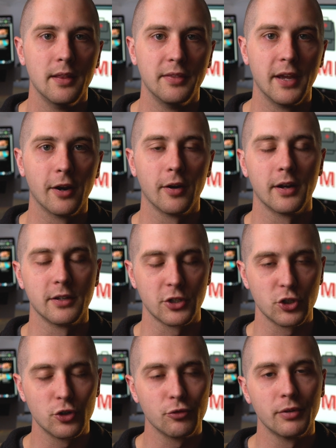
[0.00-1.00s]
They are at
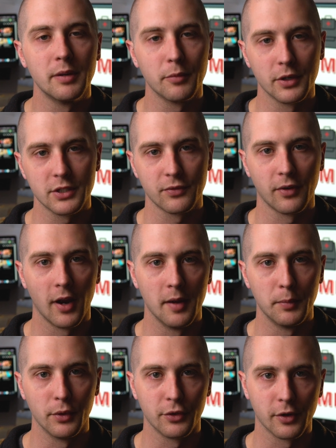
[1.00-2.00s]
extreme risk for
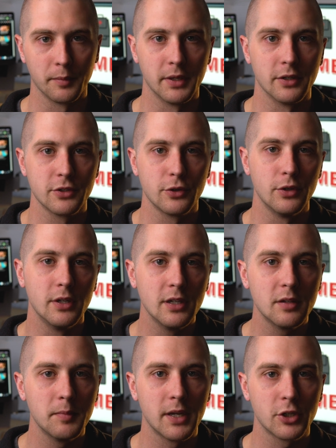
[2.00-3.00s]
hypothermia. So you
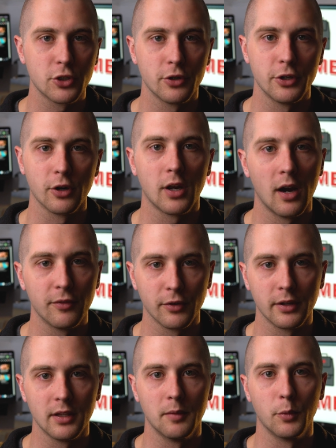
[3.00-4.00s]
need to make sure you're
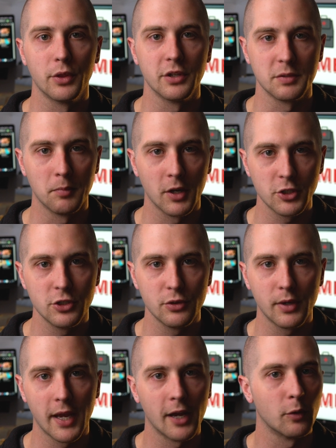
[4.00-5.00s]
covering them with as much as you
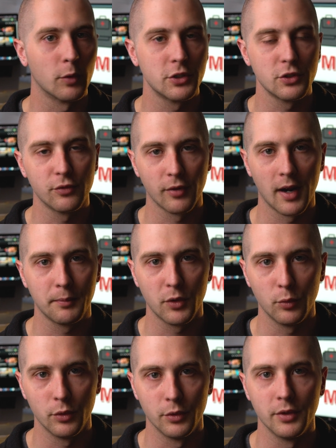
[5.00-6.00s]
can once you've wrapped
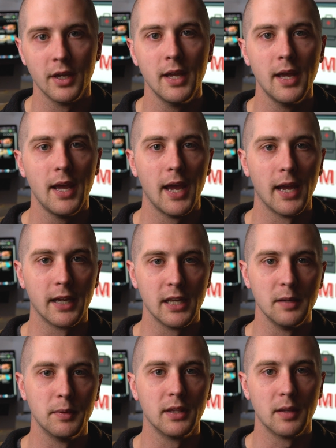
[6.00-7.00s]
the wound and
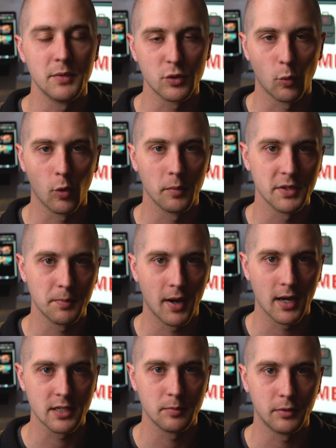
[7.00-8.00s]
keeping them as warm as
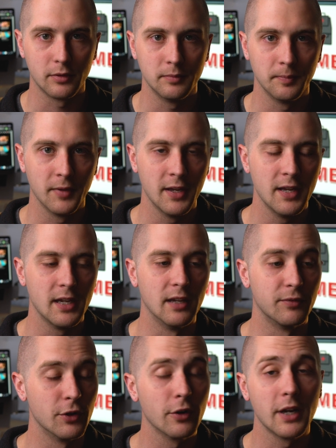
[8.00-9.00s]
possible.
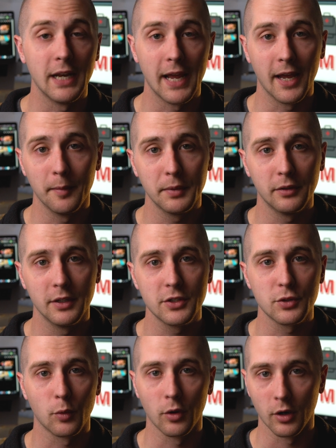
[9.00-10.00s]
If you're in an
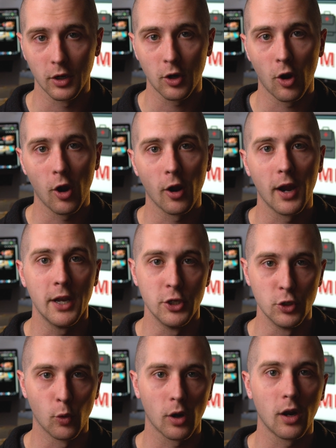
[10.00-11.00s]
ambulance or a car
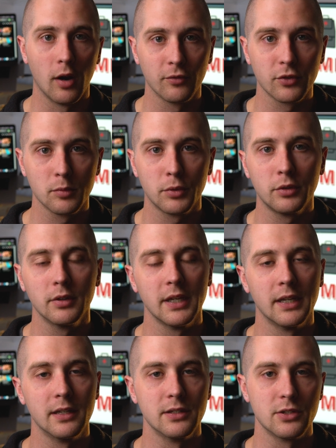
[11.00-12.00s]
and you're comfortable,
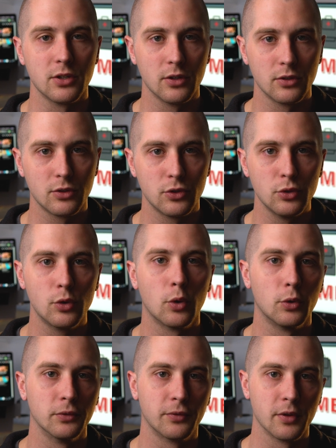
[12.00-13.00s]
it is too
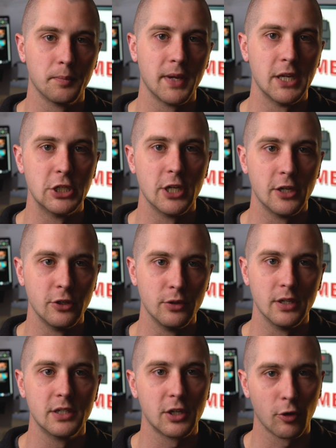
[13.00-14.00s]
cold for the patient and you
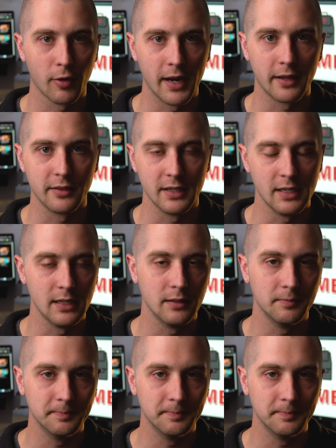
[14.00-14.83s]
need to crank the heat.